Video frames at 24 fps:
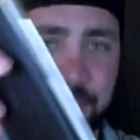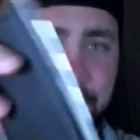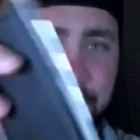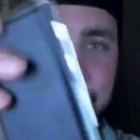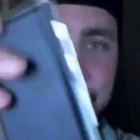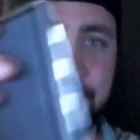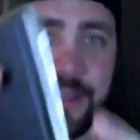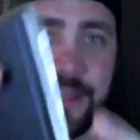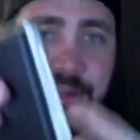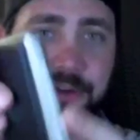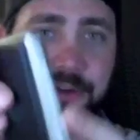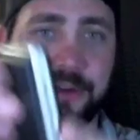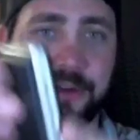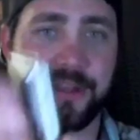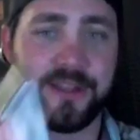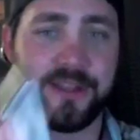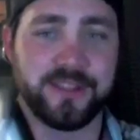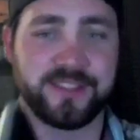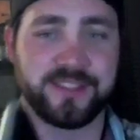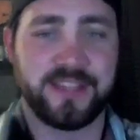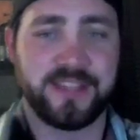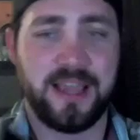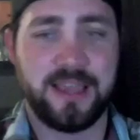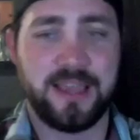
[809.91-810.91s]
here. And
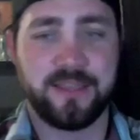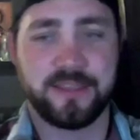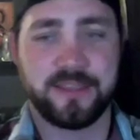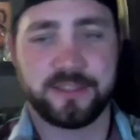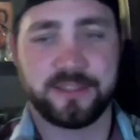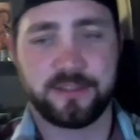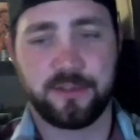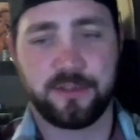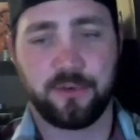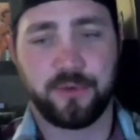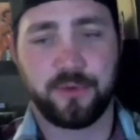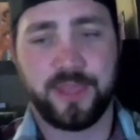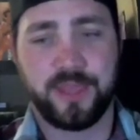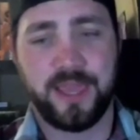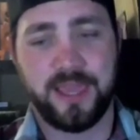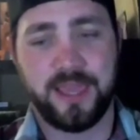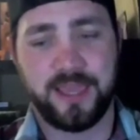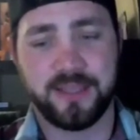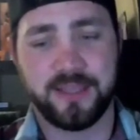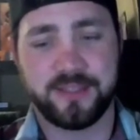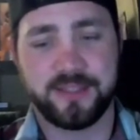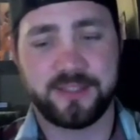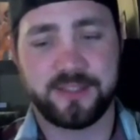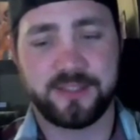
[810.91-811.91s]
inside this little
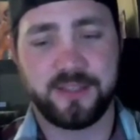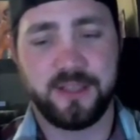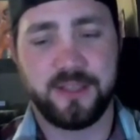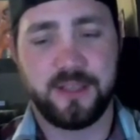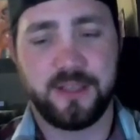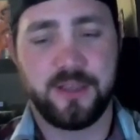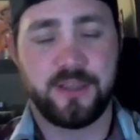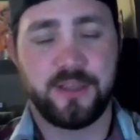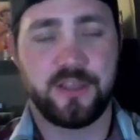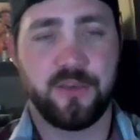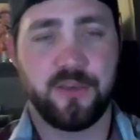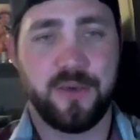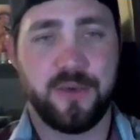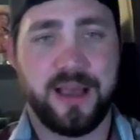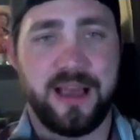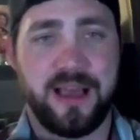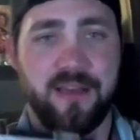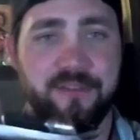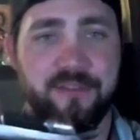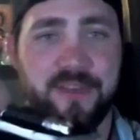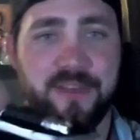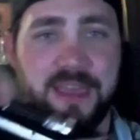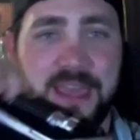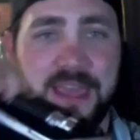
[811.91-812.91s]
case, you
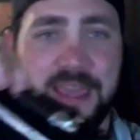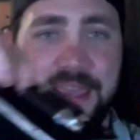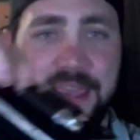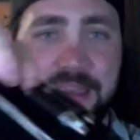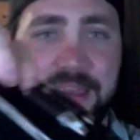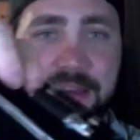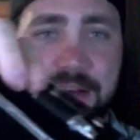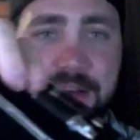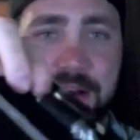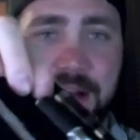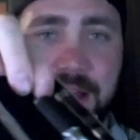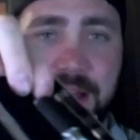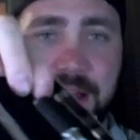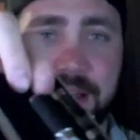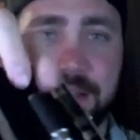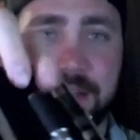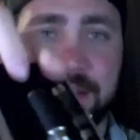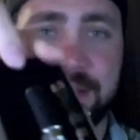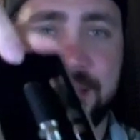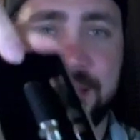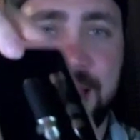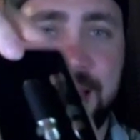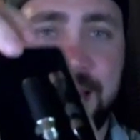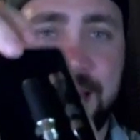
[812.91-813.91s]
have a
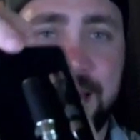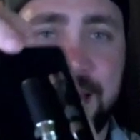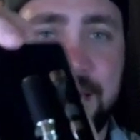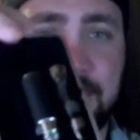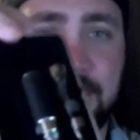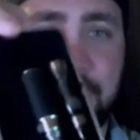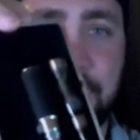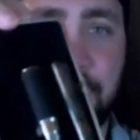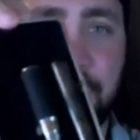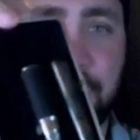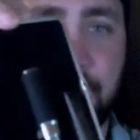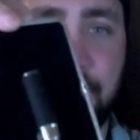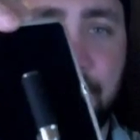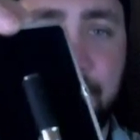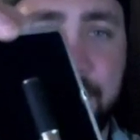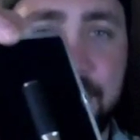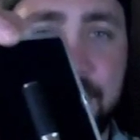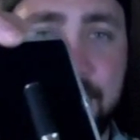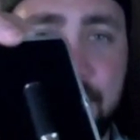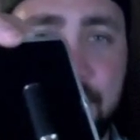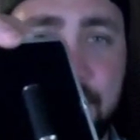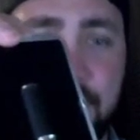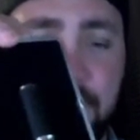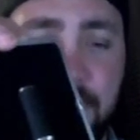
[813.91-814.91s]
tiny little
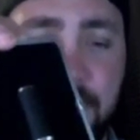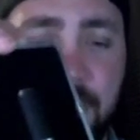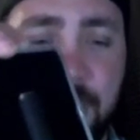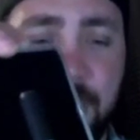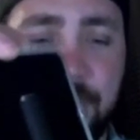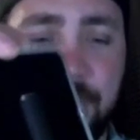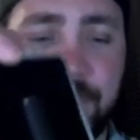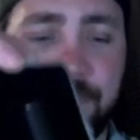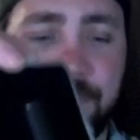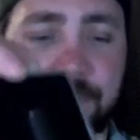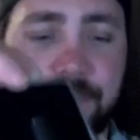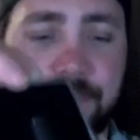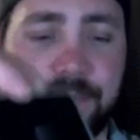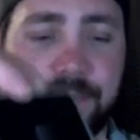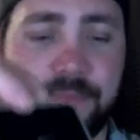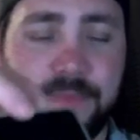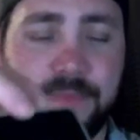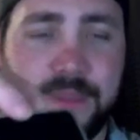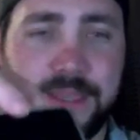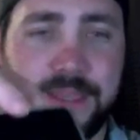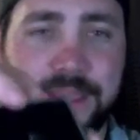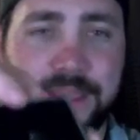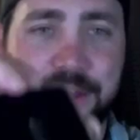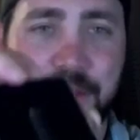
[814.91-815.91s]

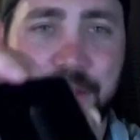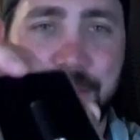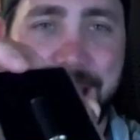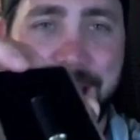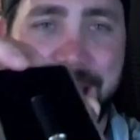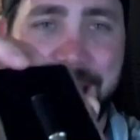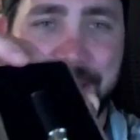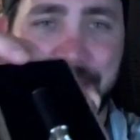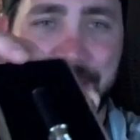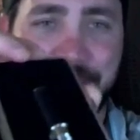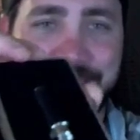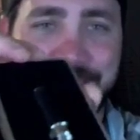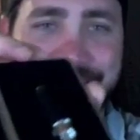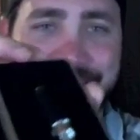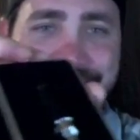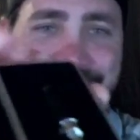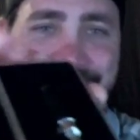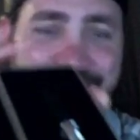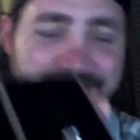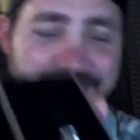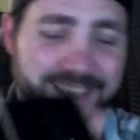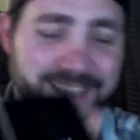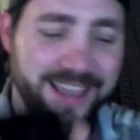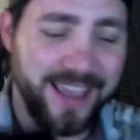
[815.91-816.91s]
Ego battery
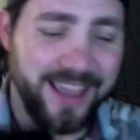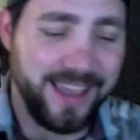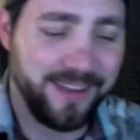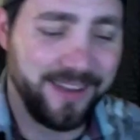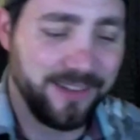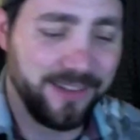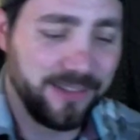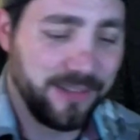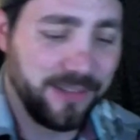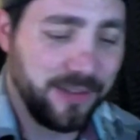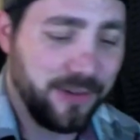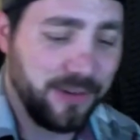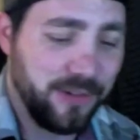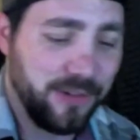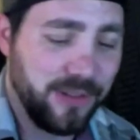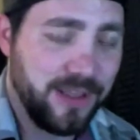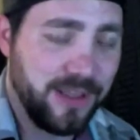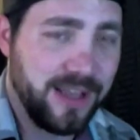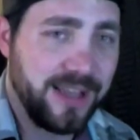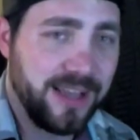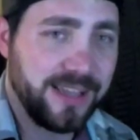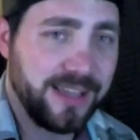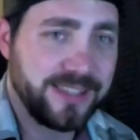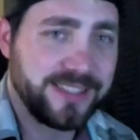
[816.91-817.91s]
and a little
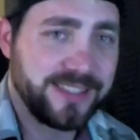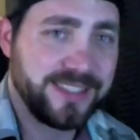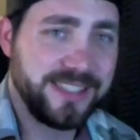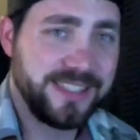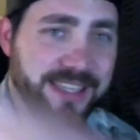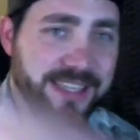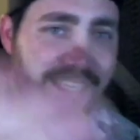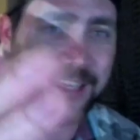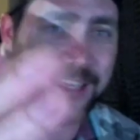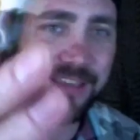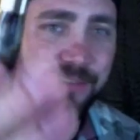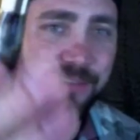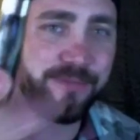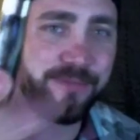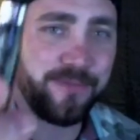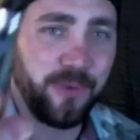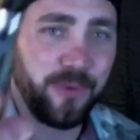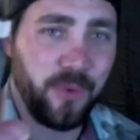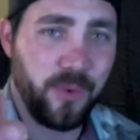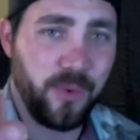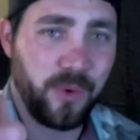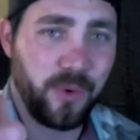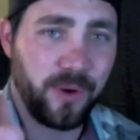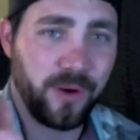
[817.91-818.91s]

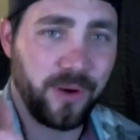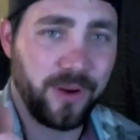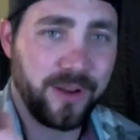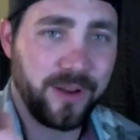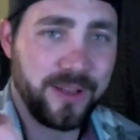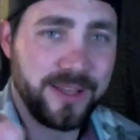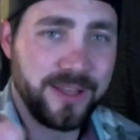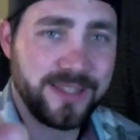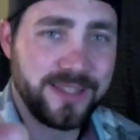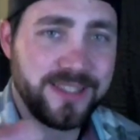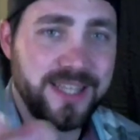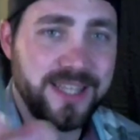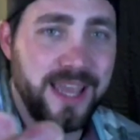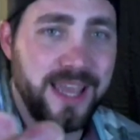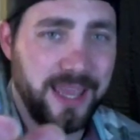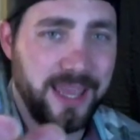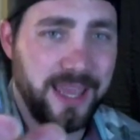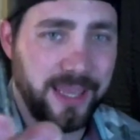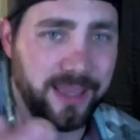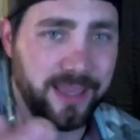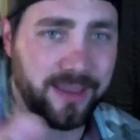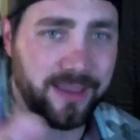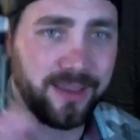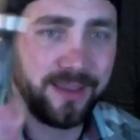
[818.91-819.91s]
CE4
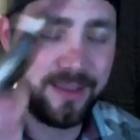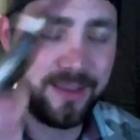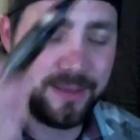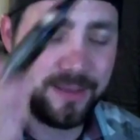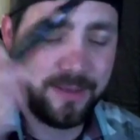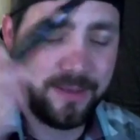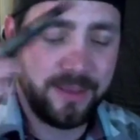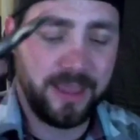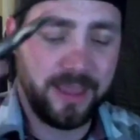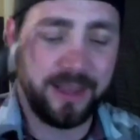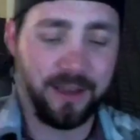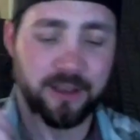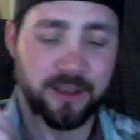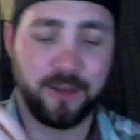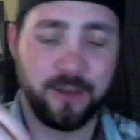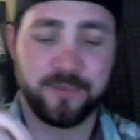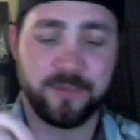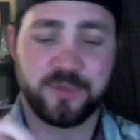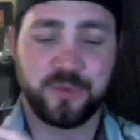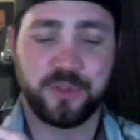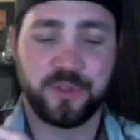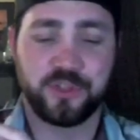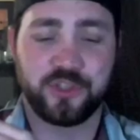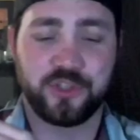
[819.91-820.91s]
tank, and it
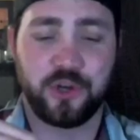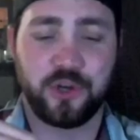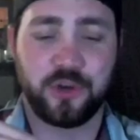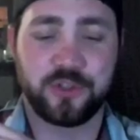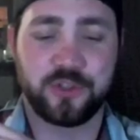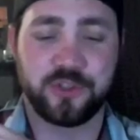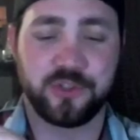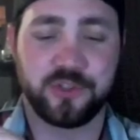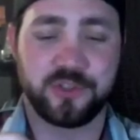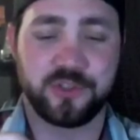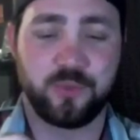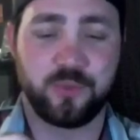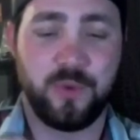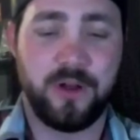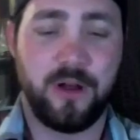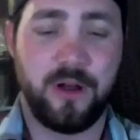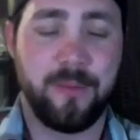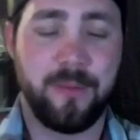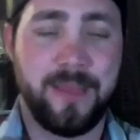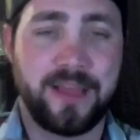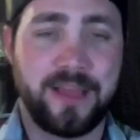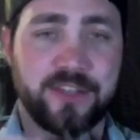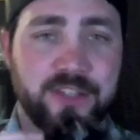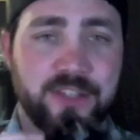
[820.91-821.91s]
comes with the charger as well.
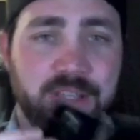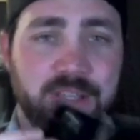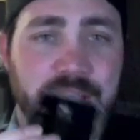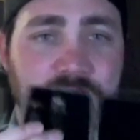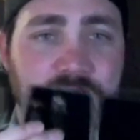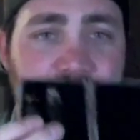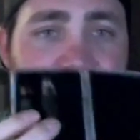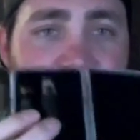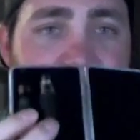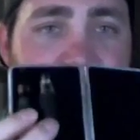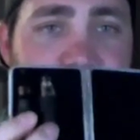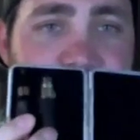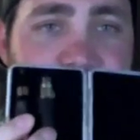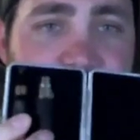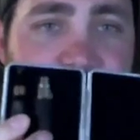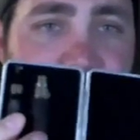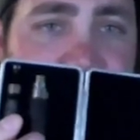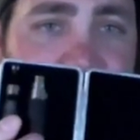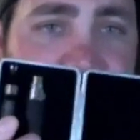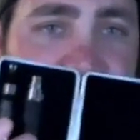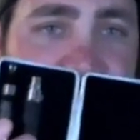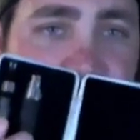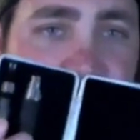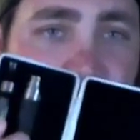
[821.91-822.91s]
I'm actually going to give some of
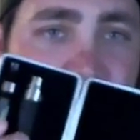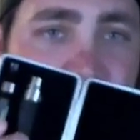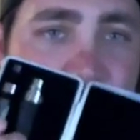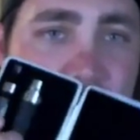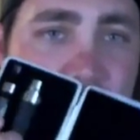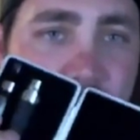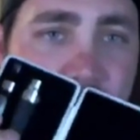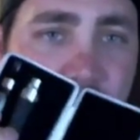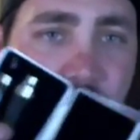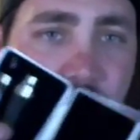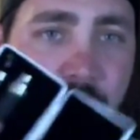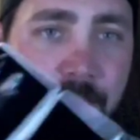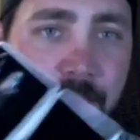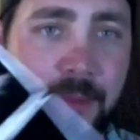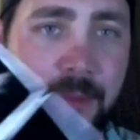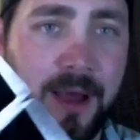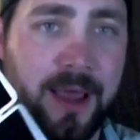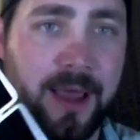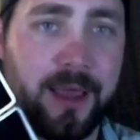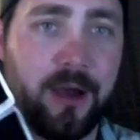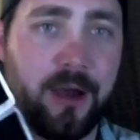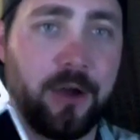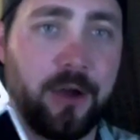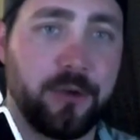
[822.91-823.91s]
these away on
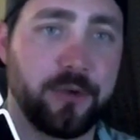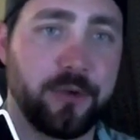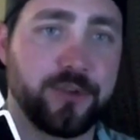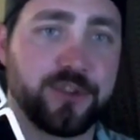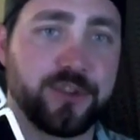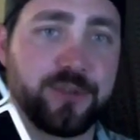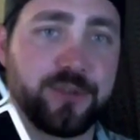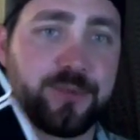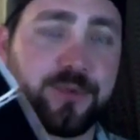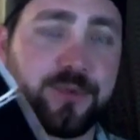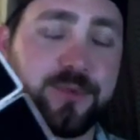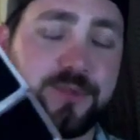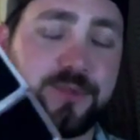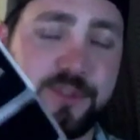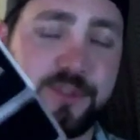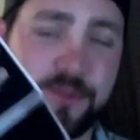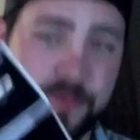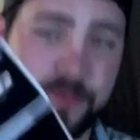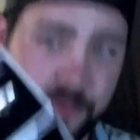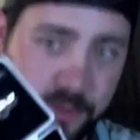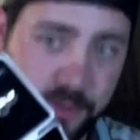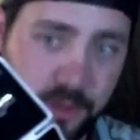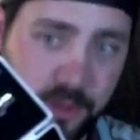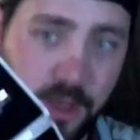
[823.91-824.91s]
my 100
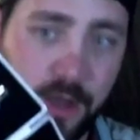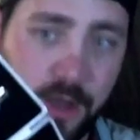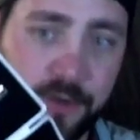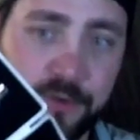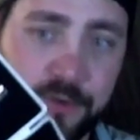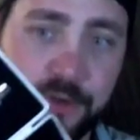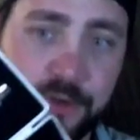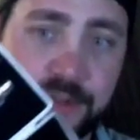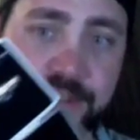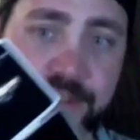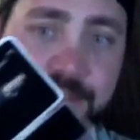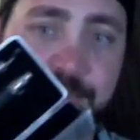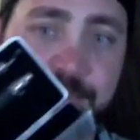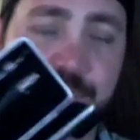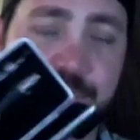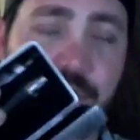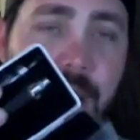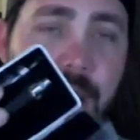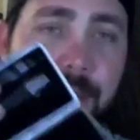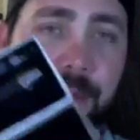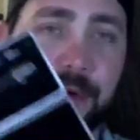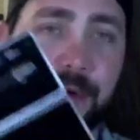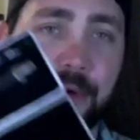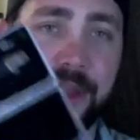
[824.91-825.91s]

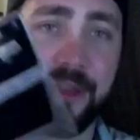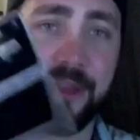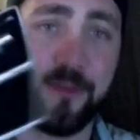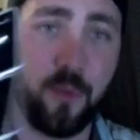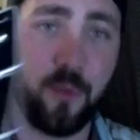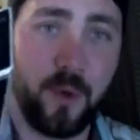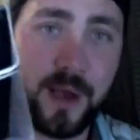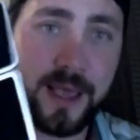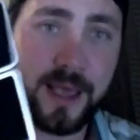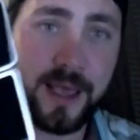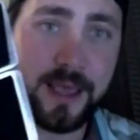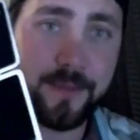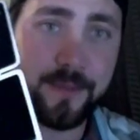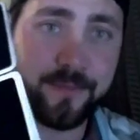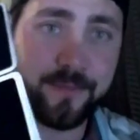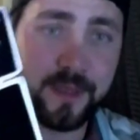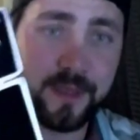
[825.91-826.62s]
subscriber giveaway.